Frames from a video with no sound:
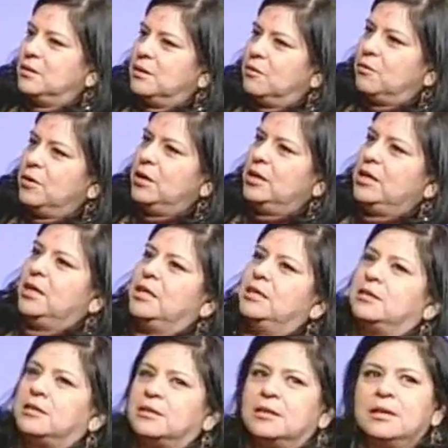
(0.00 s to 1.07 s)
the
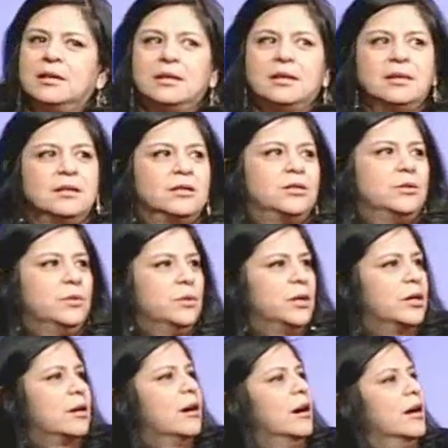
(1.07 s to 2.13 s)
willingness to
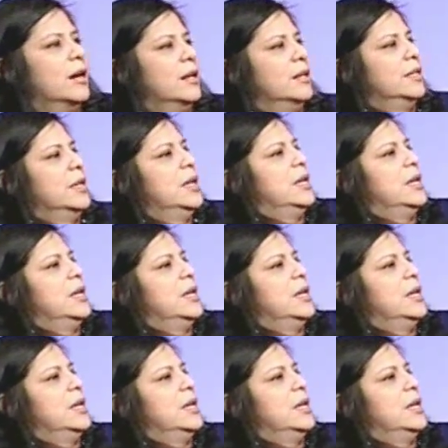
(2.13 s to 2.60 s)
work hard.